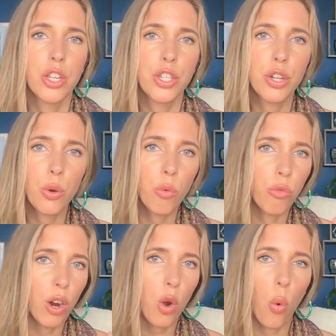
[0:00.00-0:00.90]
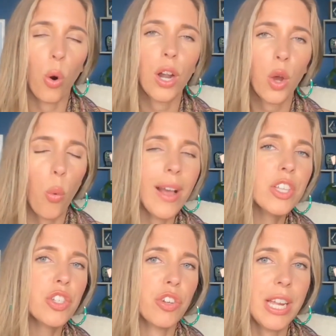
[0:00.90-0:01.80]
to record a quick
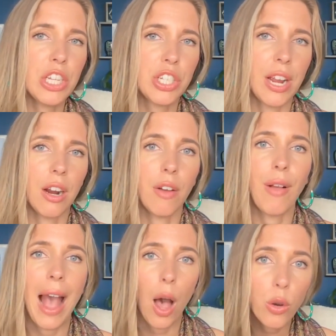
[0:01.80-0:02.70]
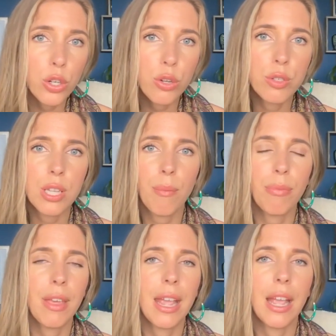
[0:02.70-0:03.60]
screen share of how to do
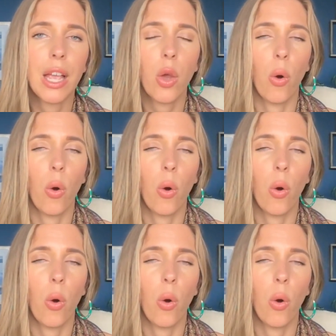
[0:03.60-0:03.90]
something,